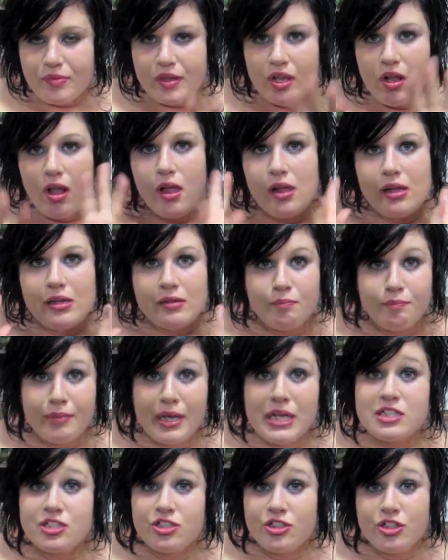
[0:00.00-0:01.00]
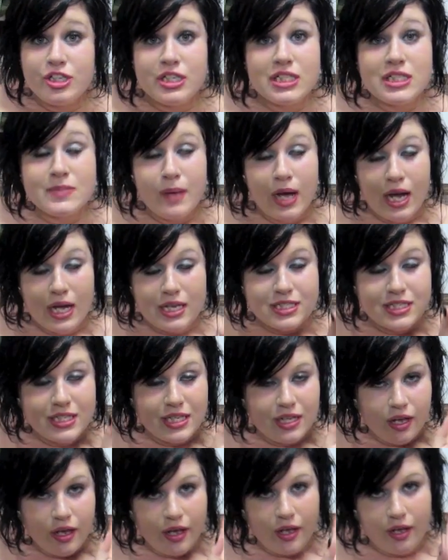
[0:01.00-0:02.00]
Best New Year's
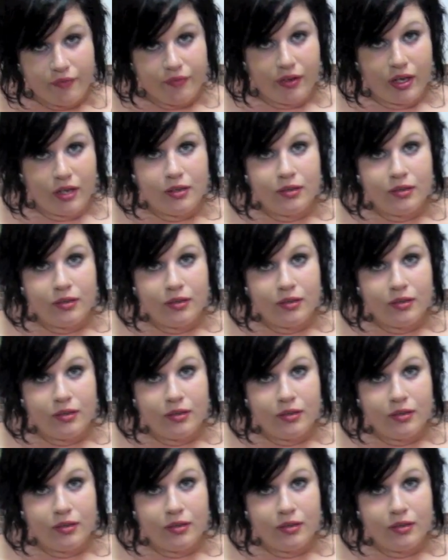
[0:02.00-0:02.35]
party ever.